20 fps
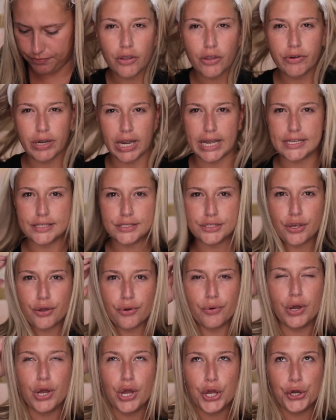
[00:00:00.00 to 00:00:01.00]
Okay,
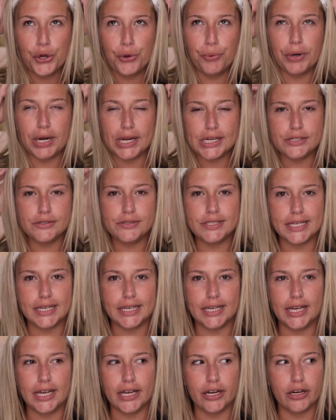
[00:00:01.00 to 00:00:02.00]
so when I do
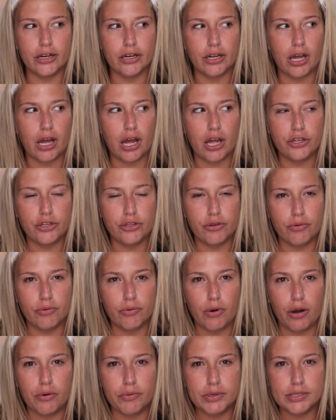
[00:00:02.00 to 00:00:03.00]
skincare,
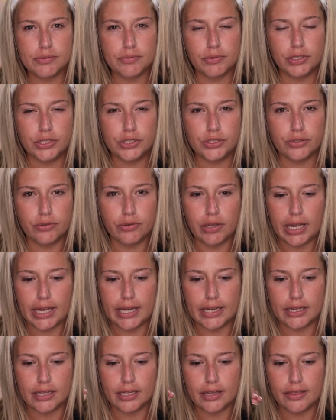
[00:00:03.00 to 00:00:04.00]
you always want to do
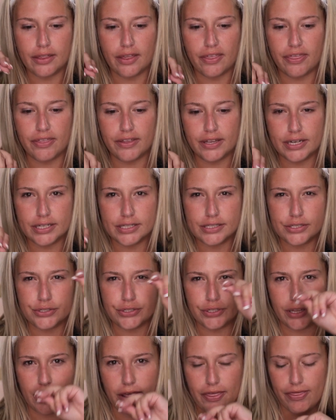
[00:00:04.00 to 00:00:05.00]
like the thinnest
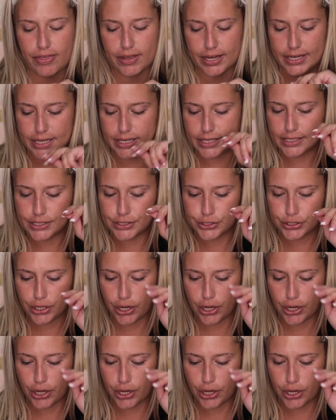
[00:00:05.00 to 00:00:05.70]
to the thickest.